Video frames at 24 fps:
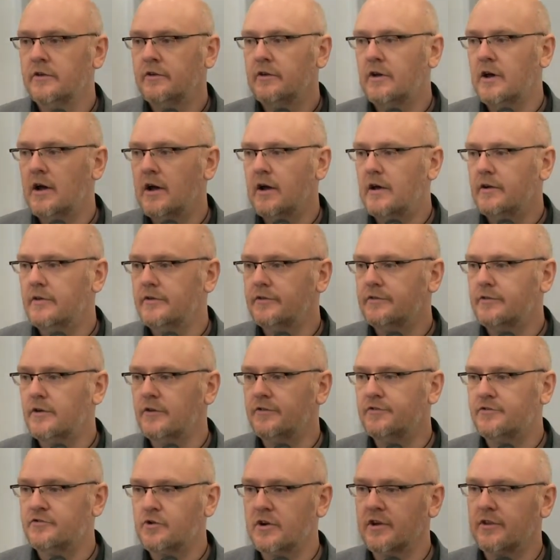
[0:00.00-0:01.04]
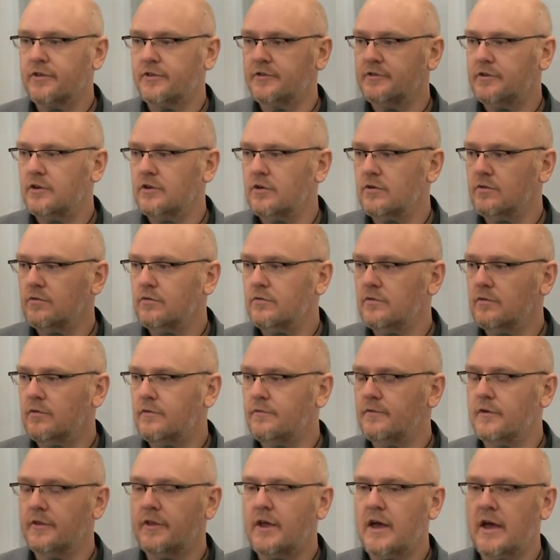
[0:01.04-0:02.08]
So strength to you
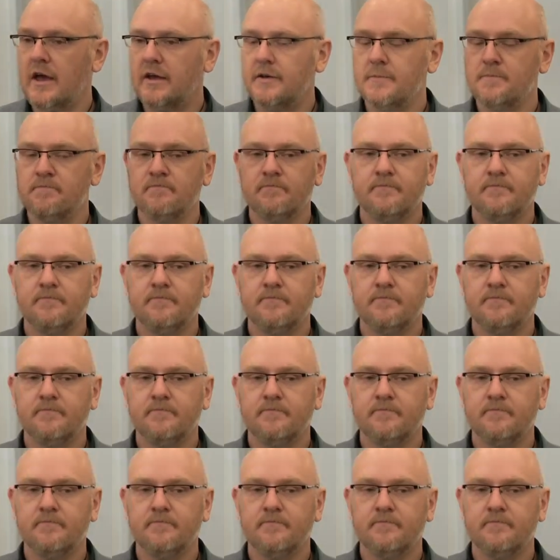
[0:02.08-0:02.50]
for that.